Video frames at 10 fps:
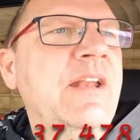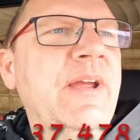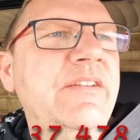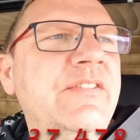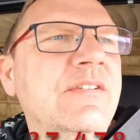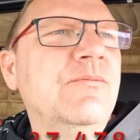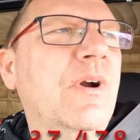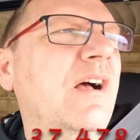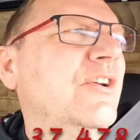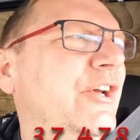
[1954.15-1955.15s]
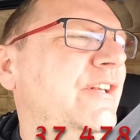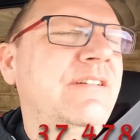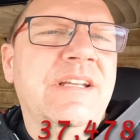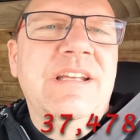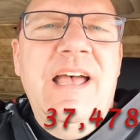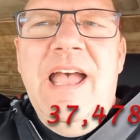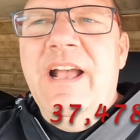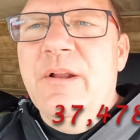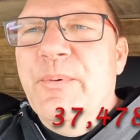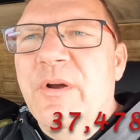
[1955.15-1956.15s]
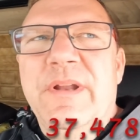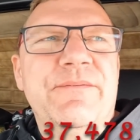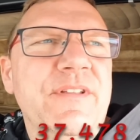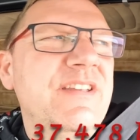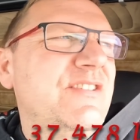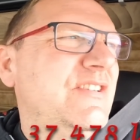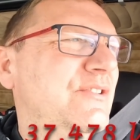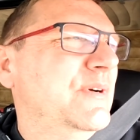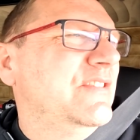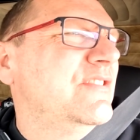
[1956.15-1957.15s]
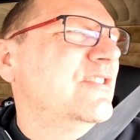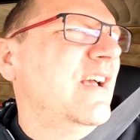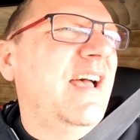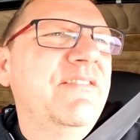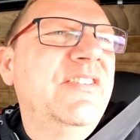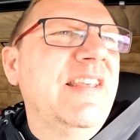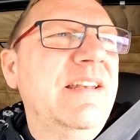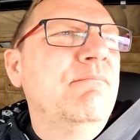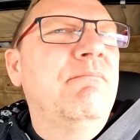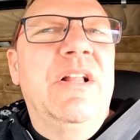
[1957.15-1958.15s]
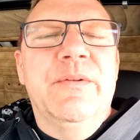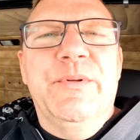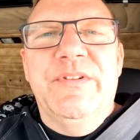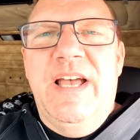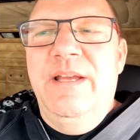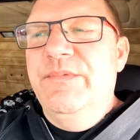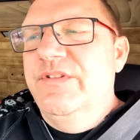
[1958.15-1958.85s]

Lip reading: anyways, we're all good. I got a permit for this too, which I've said multiple times.